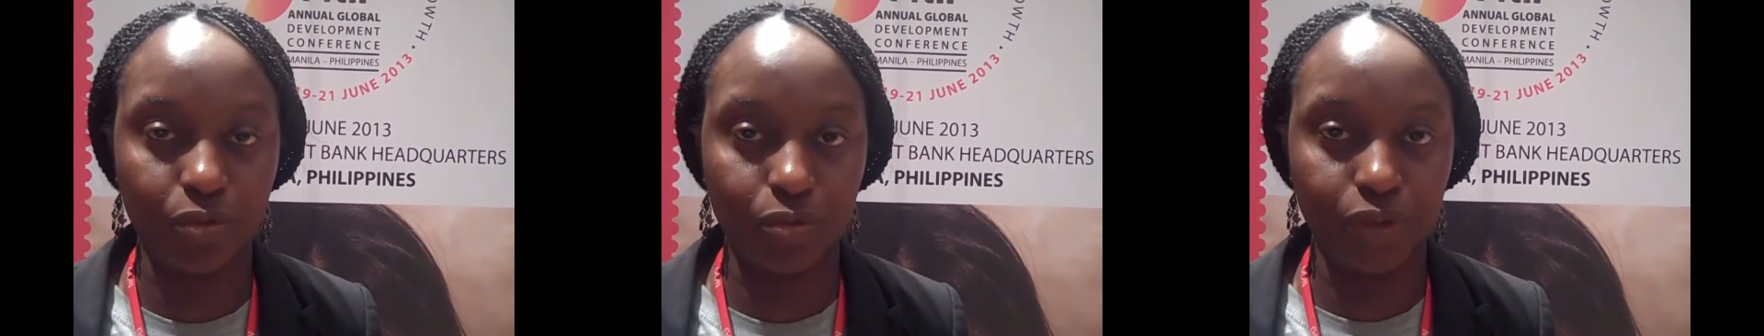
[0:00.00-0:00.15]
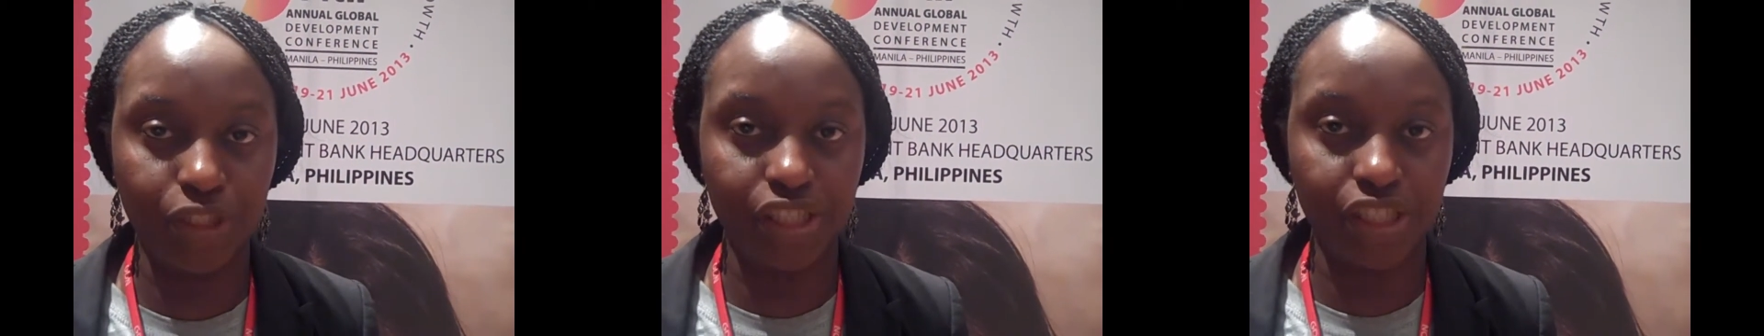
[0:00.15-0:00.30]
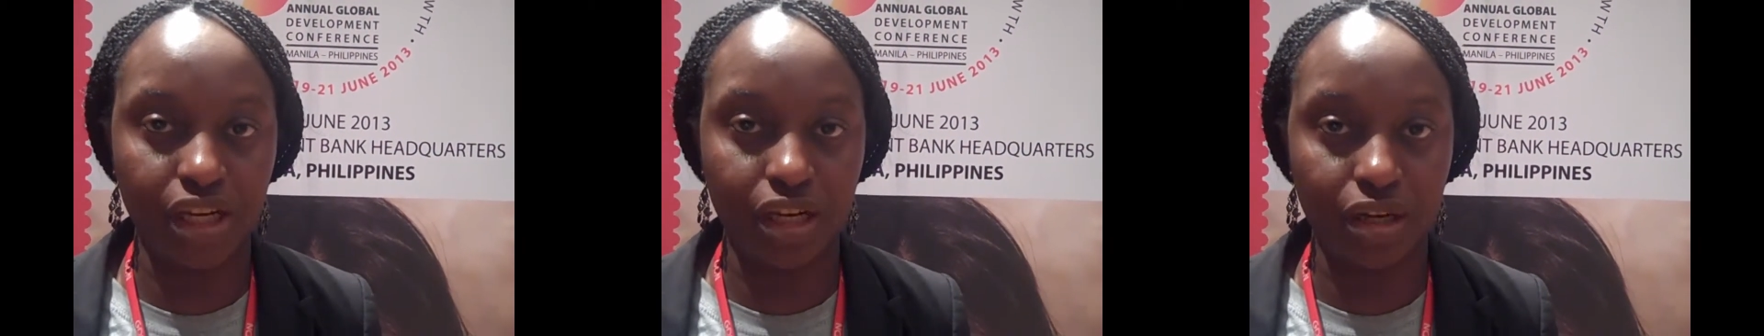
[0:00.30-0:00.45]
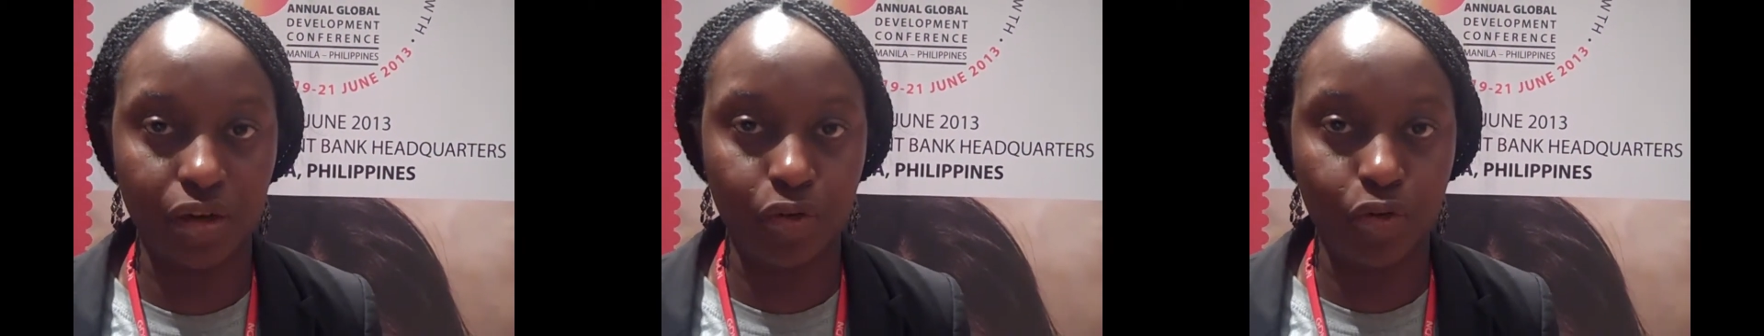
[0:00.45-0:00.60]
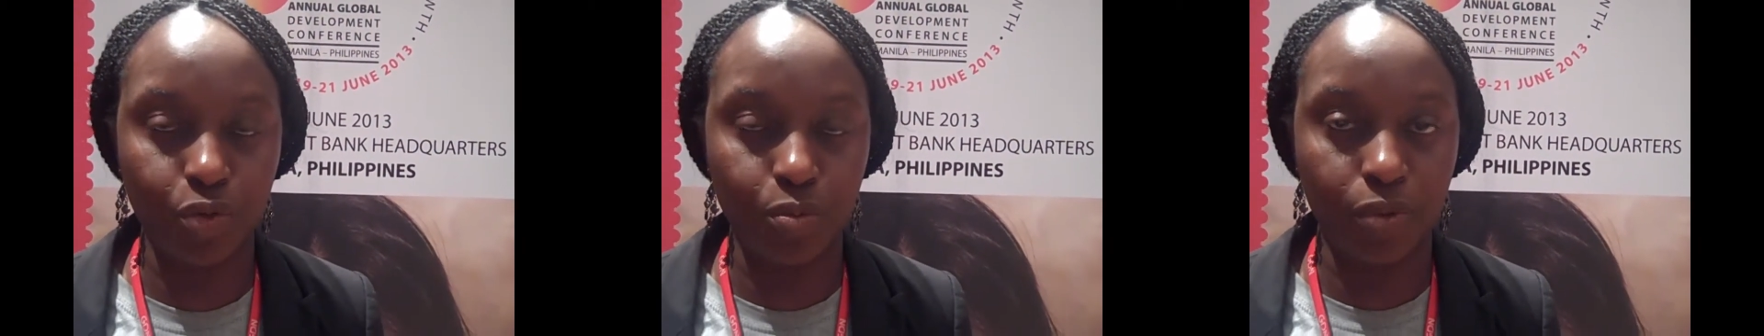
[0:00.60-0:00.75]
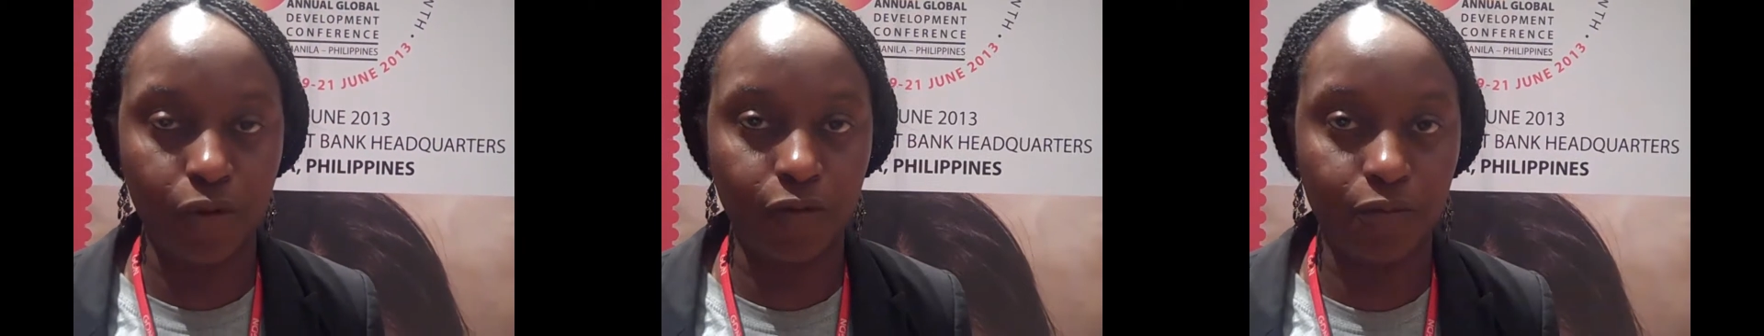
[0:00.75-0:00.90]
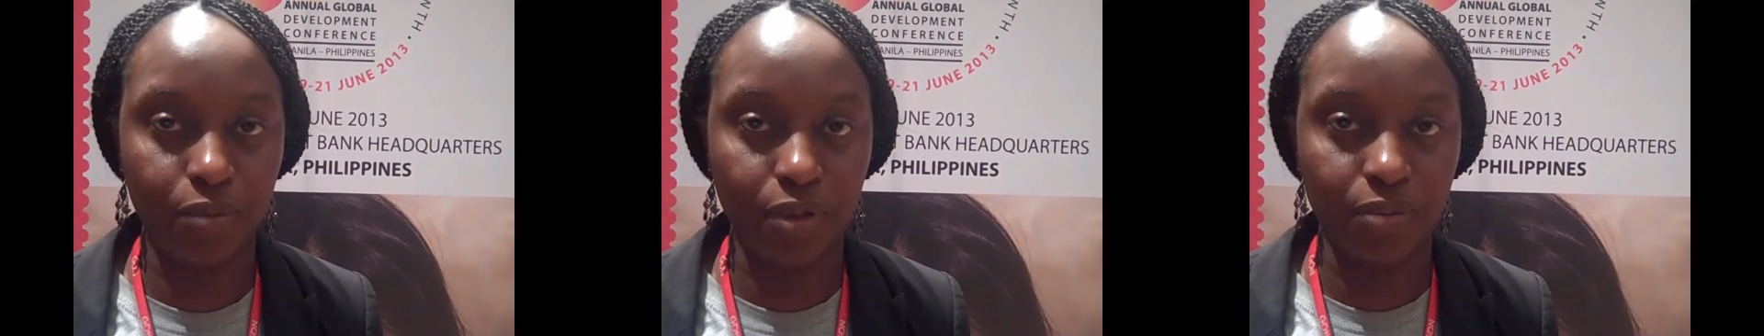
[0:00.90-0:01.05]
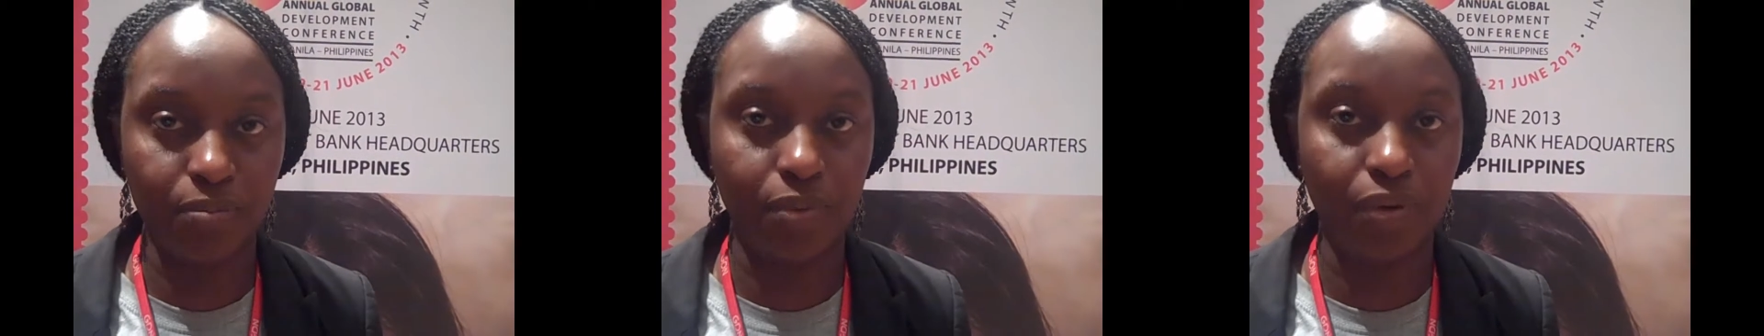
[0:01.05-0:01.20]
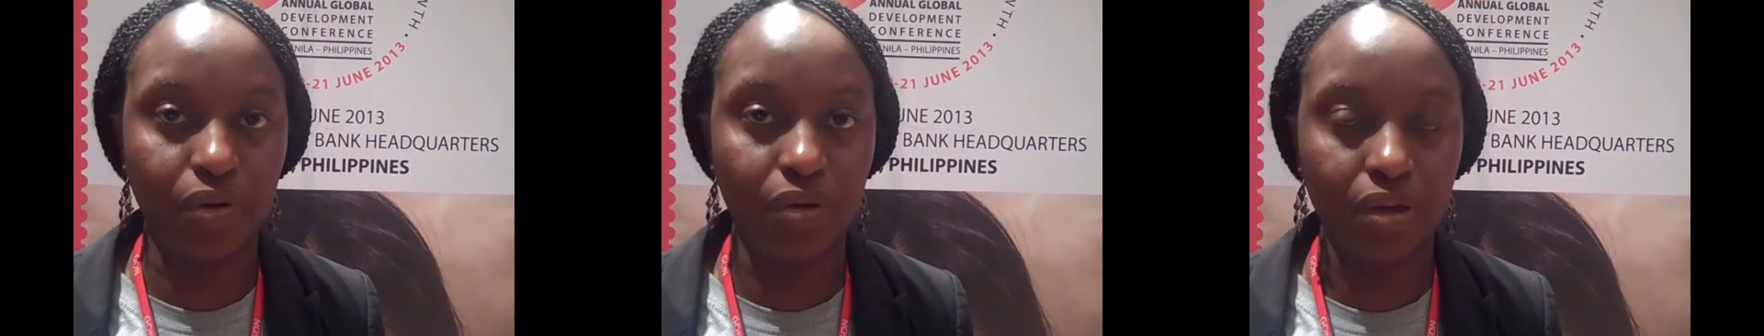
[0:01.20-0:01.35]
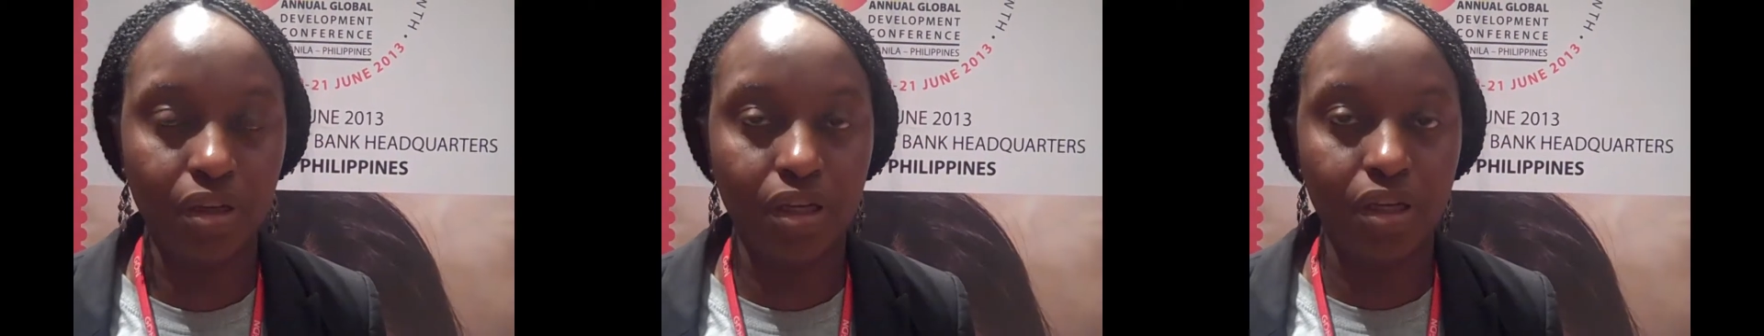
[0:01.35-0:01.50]
which are a group of
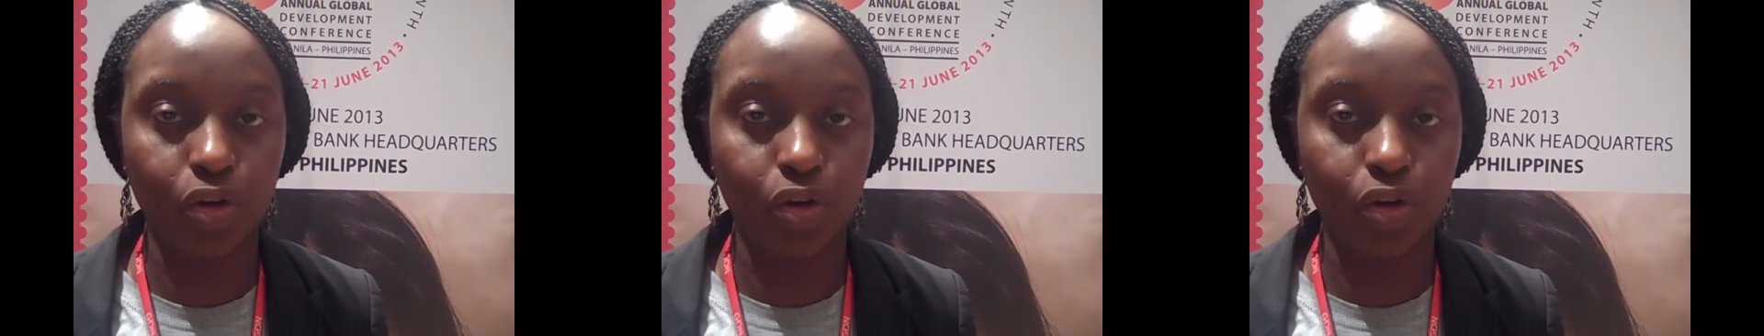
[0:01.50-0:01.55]
people,